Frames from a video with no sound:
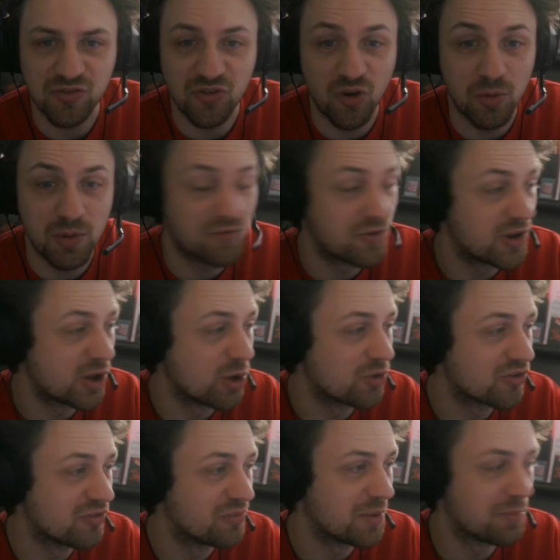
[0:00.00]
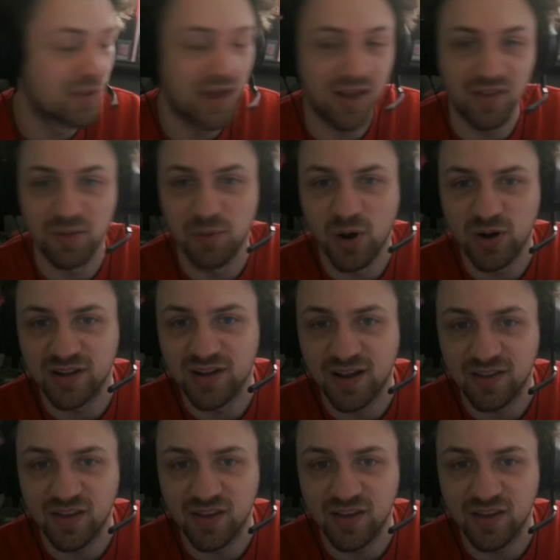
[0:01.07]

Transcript: so many videos of me playing the monkey deck.